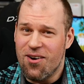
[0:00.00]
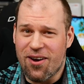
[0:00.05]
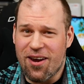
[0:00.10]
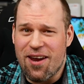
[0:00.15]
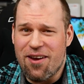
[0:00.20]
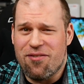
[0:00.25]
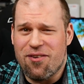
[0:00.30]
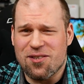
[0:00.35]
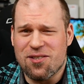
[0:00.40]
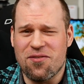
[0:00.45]

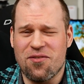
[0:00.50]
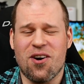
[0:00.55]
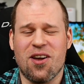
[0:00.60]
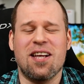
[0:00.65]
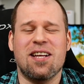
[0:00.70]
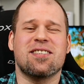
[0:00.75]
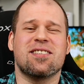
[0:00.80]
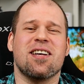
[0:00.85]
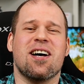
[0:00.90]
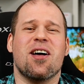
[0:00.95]
Okay, first of all,
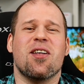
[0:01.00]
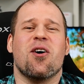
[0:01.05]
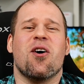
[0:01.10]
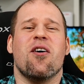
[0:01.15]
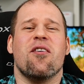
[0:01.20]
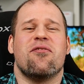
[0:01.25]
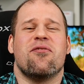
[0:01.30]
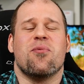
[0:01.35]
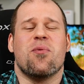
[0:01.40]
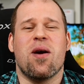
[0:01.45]
let's start
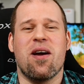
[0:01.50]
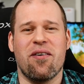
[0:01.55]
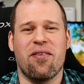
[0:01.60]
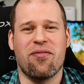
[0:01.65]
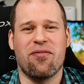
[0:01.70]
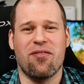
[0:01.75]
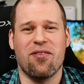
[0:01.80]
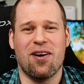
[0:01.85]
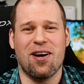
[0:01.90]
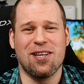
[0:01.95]
off
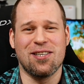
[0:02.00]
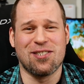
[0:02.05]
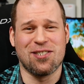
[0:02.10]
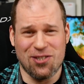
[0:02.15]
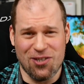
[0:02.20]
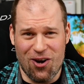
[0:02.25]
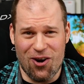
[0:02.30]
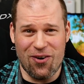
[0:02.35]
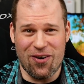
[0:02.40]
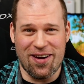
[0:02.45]
with a
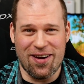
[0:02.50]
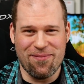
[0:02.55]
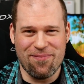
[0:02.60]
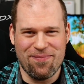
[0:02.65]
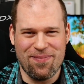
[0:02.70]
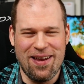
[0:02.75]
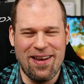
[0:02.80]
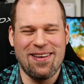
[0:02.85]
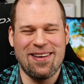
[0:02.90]
sorry,